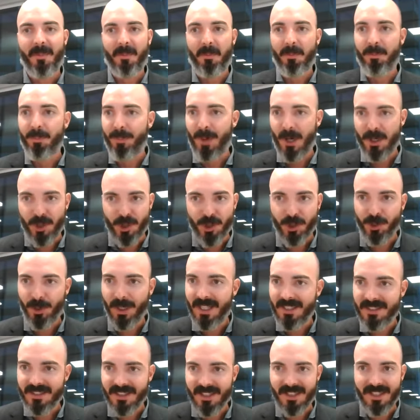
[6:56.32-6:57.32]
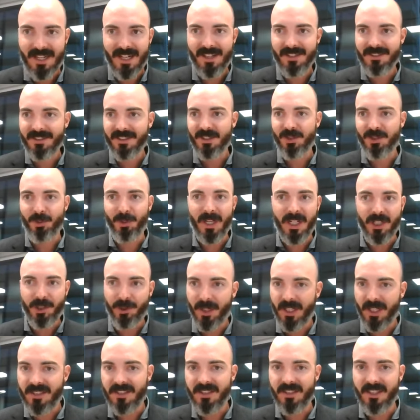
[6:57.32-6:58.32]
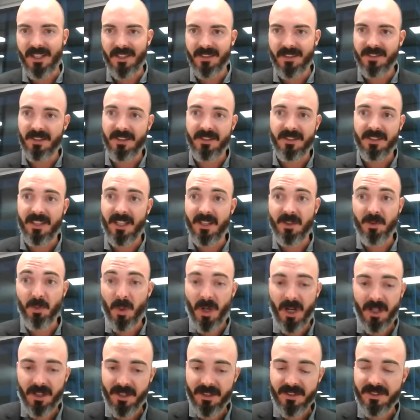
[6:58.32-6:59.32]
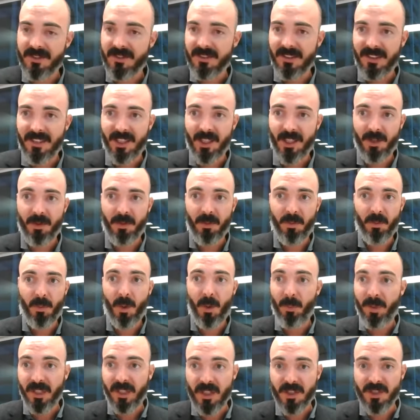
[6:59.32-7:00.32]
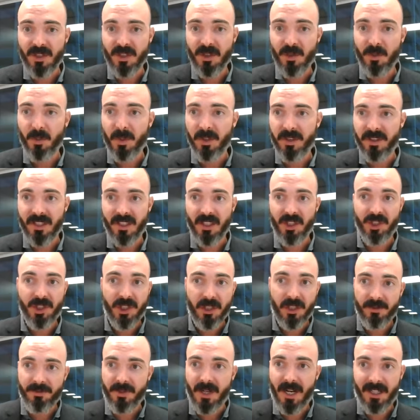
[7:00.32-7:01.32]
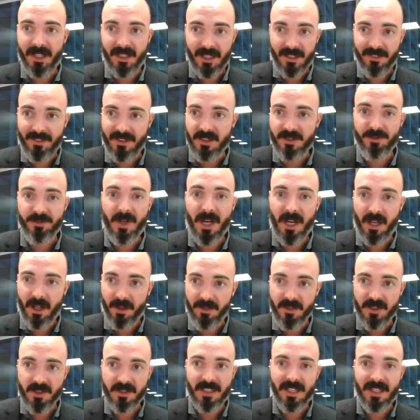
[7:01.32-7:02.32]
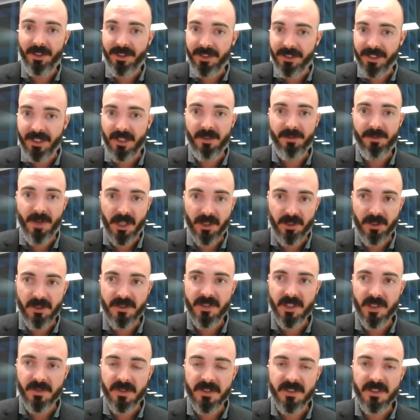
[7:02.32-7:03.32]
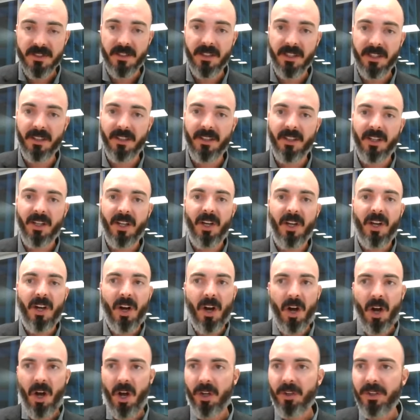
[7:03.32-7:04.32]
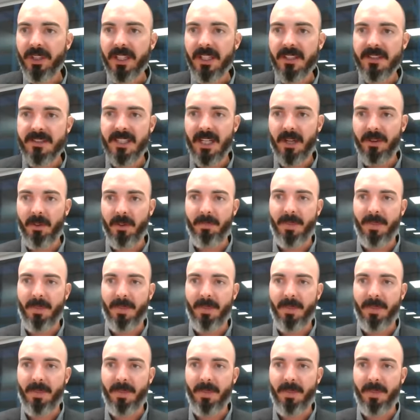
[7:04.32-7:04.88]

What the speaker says: pressure transient analysis, rate transient analysis, as well as what we can do within ShearFrac at this calculated fractured surface area, all lead us down the